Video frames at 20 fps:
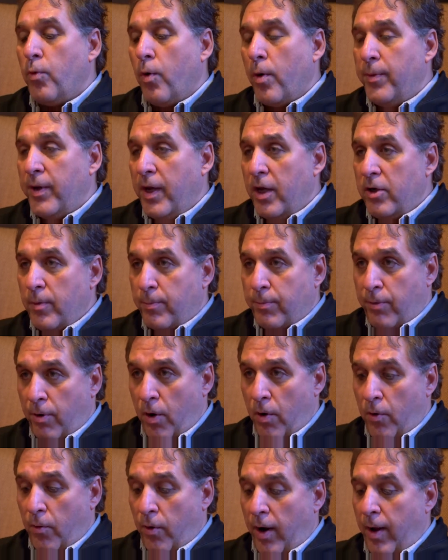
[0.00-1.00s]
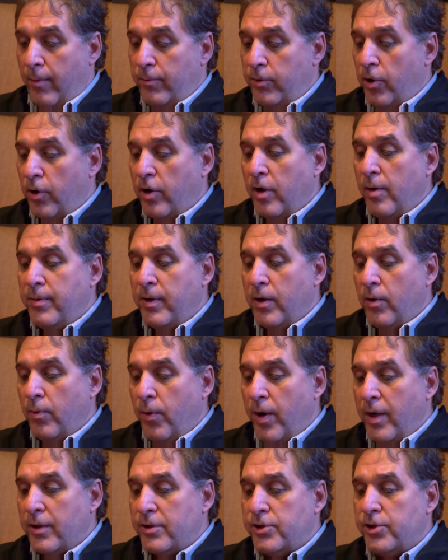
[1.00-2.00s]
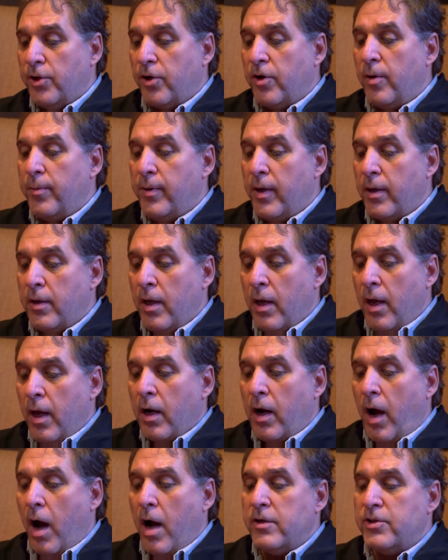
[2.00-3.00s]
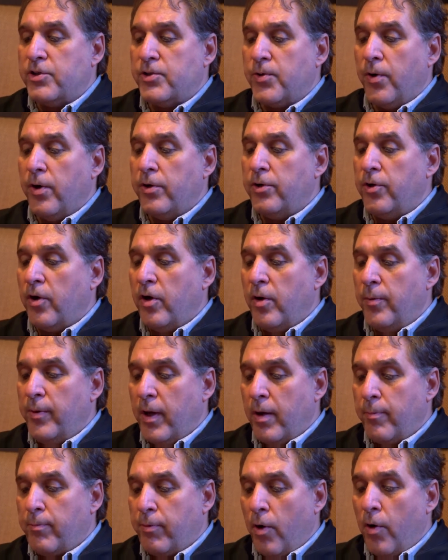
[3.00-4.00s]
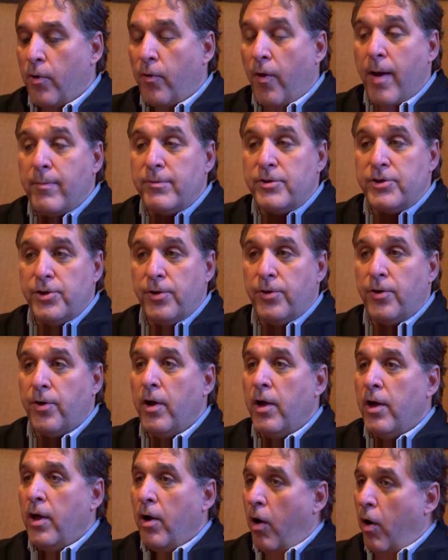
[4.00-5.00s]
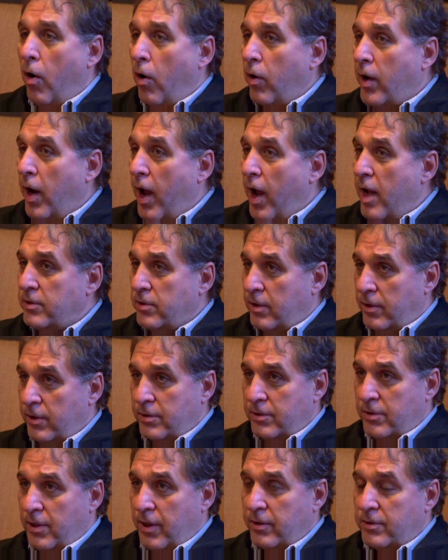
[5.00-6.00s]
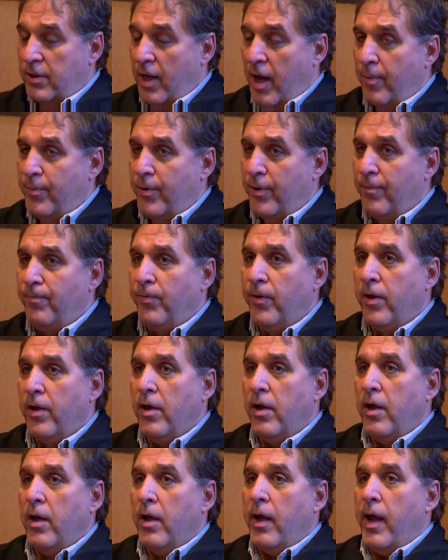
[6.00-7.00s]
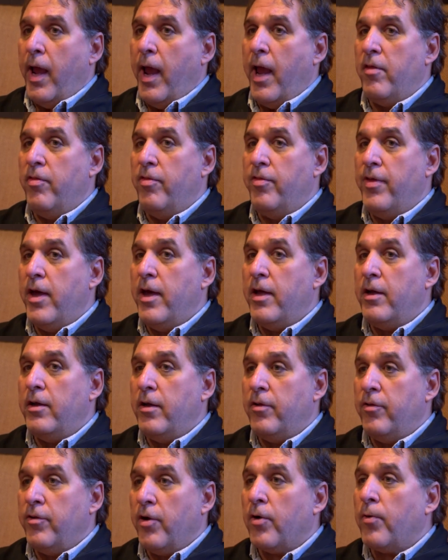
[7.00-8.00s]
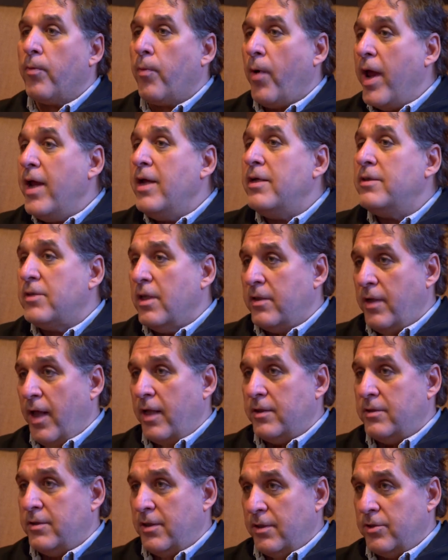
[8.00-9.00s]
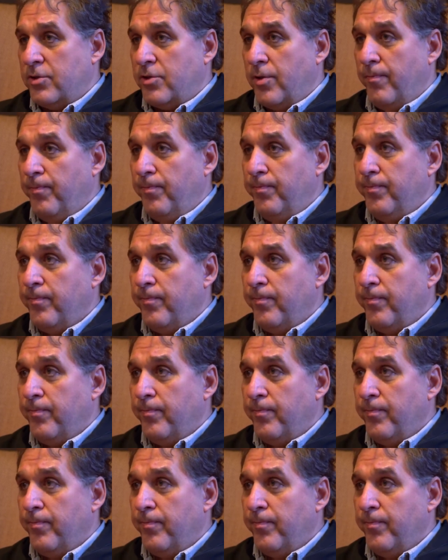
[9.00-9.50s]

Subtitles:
or begin to program. You're going to be a witch. You're going to be a conjurer. You're going to be a program shooter. All kinds of these things happen. And then they're raised in that system,